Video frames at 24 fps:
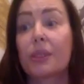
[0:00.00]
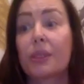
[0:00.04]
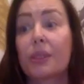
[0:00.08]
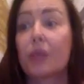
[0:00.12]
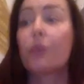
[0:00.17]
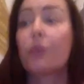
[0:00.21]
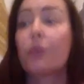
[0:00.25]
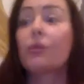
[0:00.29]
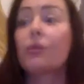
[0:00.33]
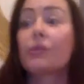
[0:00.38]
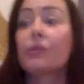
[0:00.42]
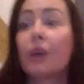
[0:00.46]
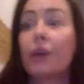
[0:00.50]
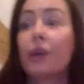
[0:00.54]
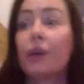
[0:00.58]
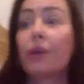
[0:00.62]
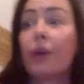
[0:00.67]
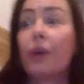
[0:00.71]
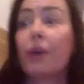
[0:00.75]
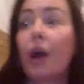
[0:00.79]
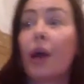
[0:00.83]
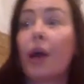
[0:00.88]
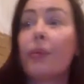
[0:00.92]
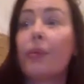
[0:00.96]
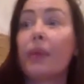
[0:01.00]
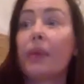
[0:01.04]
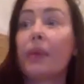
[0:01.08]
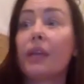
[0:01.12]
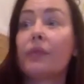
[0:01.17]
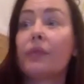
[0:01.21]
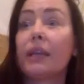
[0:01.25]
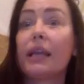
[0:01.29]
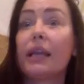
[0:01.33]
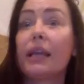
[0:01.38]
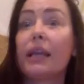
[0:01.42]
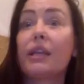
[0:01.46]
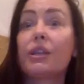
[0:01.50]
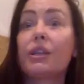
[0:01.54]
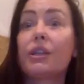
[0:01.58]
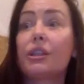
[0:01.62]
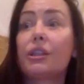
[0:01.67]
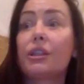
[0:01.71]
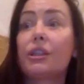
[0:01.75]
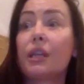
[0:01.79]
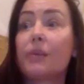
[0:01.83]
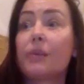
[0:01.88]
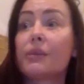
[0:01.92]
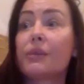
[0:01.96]
And also in
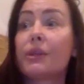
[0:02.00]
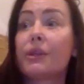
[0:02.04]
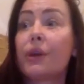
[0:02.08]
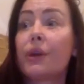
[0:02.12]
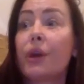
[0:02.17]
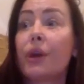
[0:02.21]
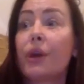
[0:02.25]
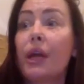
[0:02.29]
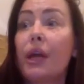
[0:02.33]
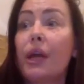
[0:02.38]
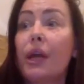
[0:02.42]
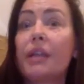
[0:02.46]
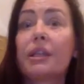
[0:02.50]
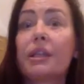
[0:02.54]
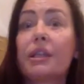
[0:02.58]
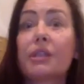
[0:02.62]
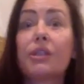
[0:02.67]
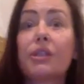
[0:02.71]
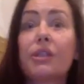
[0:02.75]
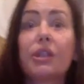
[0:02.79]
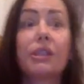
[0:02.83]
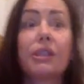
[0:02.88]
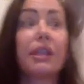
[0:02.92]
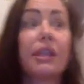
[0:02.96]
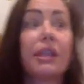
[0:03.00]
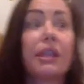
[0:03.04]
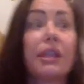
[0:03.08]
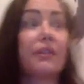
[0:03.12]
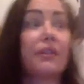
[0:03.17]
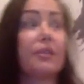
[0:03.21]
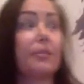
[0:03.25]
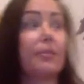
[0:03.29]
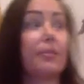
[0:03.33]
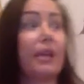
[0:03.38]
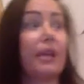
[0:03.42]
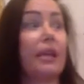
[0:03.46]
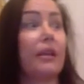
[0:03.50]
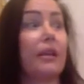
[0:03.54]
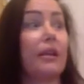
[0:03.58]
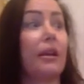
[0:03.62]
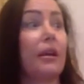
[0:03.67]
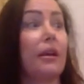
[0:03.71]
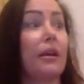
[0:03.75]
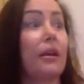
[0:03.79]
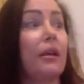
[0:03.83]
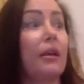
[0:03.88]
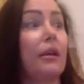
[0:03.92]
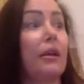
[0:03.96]
relationships, it doesn't just have to be
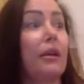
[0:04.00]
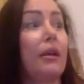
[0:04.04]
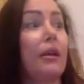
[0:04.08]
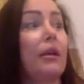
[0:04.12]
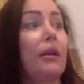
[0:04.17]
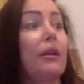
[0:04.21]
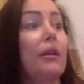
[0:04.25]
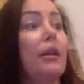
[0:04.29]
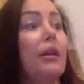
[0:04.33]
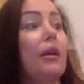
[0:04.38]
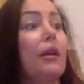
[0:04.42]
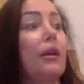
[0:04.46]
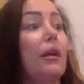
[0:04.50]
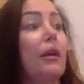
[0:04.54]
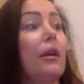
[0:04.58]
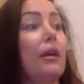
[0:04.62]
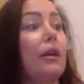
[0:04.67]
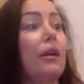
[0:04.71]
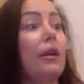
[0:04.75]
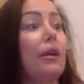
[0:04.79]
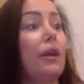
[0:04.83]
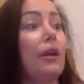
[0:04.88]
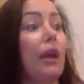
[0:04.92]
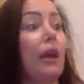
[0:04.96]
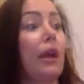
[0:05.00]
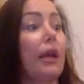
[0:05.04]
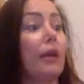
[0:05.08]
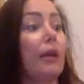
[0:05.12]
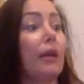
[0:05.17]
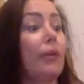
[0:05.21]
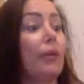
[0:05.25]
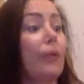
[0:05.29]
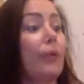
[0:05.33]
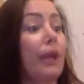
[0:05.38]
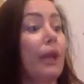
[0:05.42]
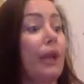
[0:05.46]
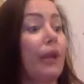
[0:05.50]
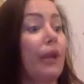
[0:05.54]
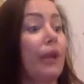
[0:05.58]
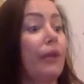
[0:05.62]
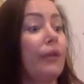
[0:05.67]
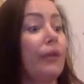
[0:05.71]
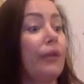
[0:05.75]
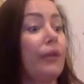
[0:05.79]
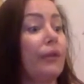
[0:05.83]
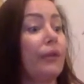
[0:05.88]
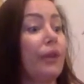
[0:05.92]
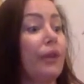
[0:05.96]
the like, we
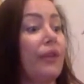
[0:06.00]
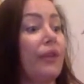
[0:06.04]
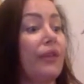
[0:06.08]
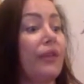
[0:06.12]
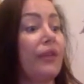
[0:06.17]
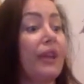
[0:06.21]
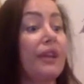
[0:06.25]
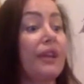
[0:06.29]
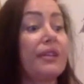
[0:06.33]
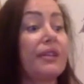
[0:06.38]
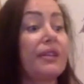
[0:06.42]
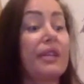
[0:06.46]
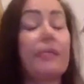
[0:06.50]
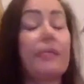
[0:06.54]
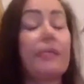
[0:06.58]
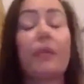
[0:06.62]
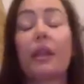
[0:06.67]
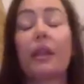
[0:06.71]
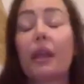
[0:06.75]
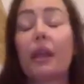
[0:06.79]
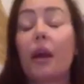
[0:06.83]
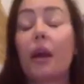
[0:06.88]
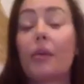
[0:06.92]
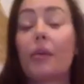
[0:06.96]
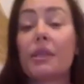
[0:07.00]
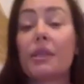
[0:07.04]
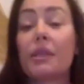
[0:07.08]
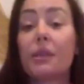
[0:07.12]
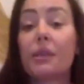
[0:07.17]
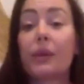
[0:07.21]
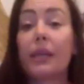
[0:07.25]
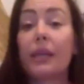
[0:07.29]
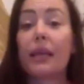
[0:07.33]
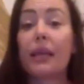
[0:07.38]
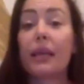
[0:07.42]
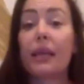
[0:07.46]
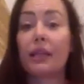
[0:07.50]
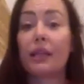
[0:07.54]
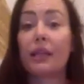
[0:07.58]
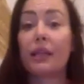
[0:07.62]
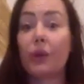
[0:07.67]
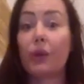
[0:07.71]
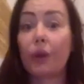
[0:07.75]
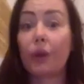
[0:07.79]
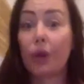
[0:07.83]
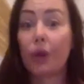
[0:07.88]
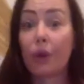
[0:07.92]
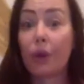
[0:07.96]
can, if things seem like they're coming to an end, then you
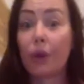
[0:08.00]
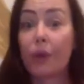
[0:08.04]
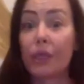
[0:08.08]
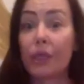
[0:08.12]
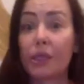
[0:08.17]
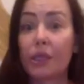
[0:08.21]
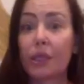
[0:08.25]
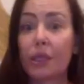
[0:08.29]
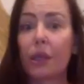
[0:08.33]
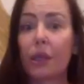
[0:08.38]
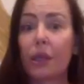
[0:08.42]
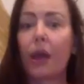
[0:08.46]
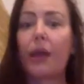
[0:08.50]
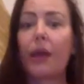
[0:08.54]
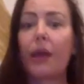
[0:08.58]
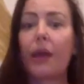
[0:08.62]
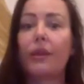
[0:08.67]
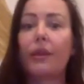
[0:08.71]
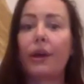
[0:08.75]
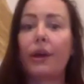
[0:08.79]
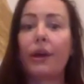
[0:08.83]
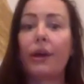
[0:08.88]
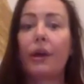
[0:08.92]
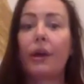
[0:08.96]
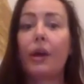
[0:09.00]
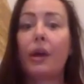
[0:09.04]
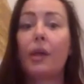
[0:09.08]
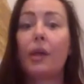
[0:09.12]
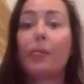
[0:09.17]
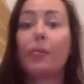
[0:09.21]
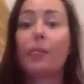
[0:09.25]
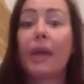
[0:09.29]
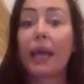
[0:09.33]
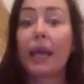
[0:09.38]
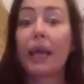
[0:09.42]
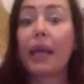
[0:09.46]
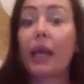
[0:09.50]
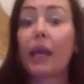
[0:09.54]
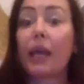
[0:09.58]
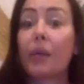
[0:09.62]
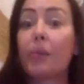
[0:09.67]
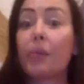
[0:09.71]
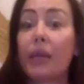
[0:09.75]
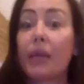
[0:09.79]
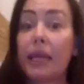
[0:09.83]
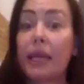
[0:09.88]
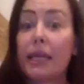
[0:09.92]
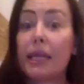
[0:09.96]
can go into like the begging
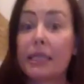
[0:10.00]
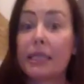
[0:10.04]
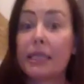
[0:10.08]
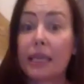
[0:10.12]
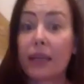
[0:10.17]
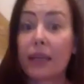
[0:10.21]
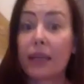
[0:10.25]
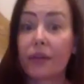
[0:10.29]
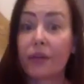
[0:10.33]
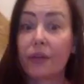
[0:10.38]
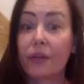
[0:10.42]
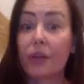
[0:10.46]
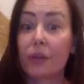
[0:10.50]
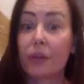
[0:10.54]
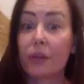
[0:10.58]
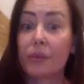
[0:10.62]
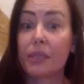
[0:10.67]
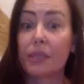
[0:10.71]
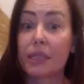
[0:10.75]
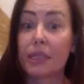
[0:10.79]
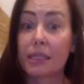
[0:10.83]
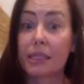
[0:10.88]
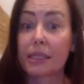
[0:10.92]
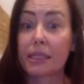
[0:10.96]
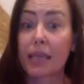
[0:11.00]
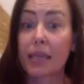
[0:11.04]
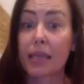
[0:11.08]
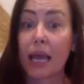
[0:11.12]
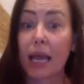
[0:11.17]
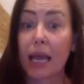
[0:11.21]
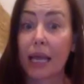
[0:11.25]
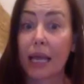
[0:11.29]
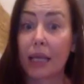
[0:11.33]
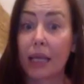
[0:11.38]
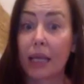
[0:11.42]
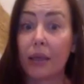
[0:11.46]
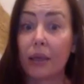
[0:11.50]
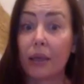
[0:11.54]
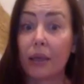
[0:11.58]
and pleading for them to stay,